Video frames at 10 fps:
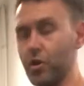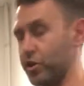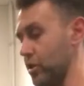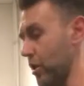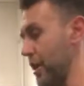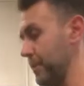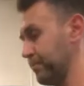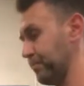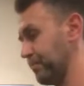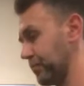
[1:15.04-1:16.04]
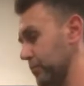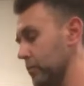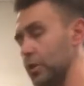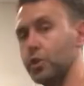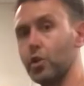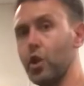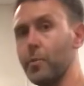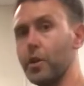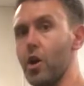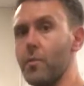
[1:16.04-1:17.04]
worse, alright? So a
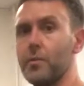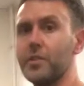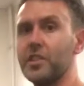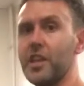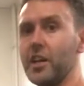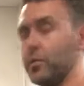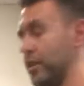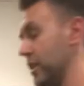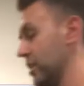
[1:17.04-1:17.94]
couple of common mistakes with